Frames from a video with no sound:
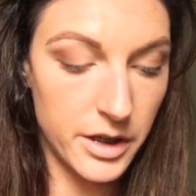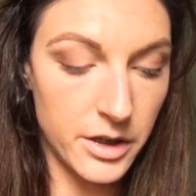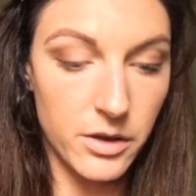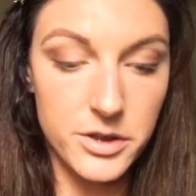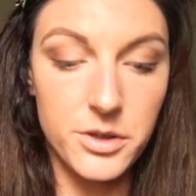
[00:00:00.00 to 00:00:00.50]

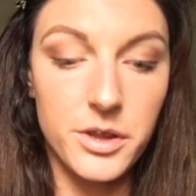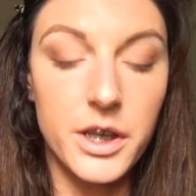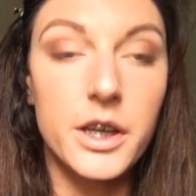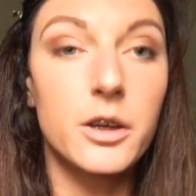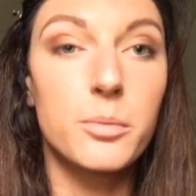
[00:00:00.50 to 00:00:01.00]
and also
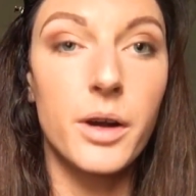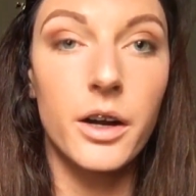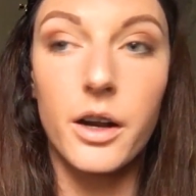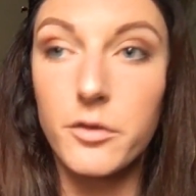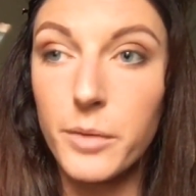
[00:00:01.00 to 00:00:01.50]
the inner
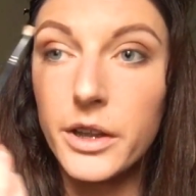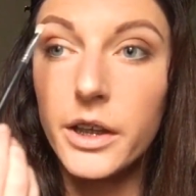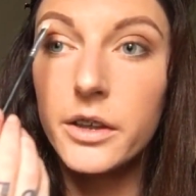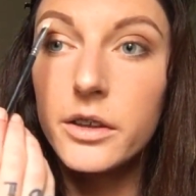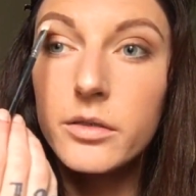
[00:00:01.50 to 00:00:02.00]
part of my lid.